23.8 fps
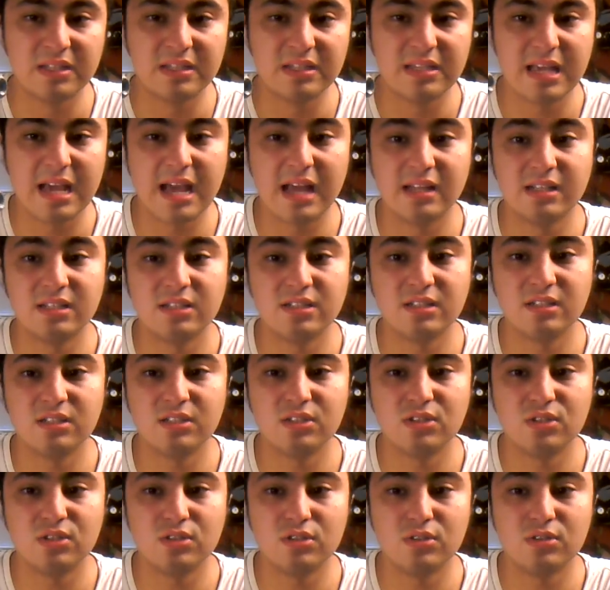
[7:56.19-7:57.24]
that I just
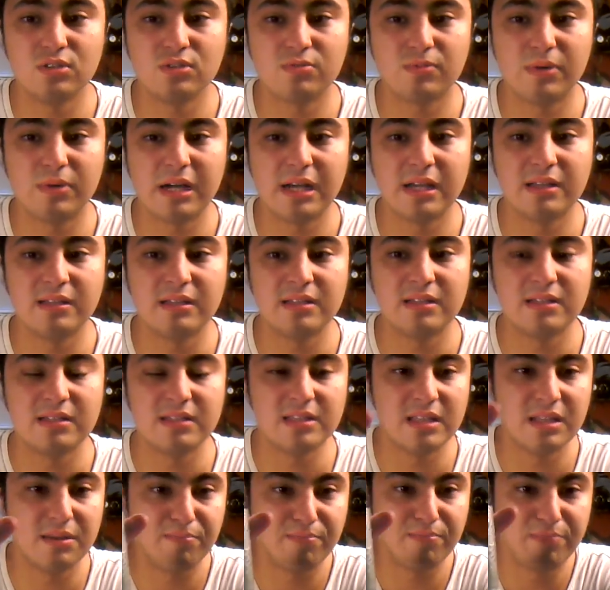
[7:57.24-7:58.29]
use
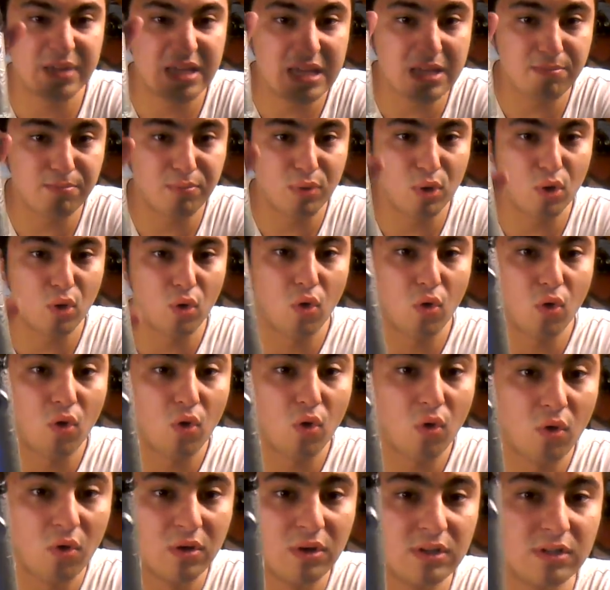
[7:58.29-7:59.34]
the
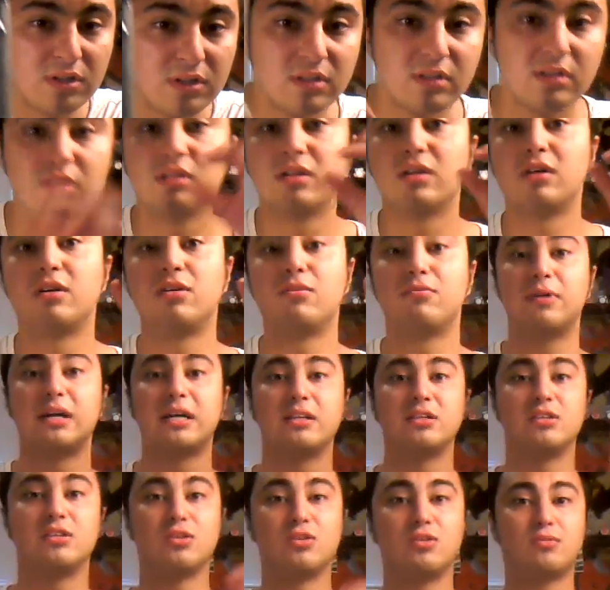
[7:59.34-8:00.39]
peephole. You know,
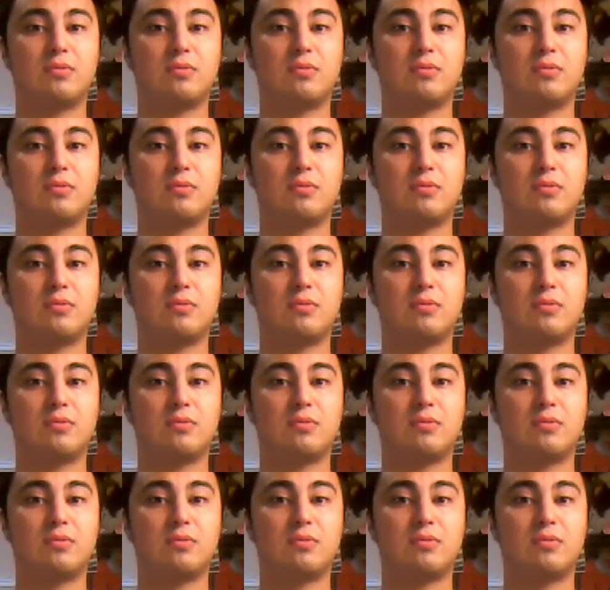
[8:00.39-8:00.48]
when you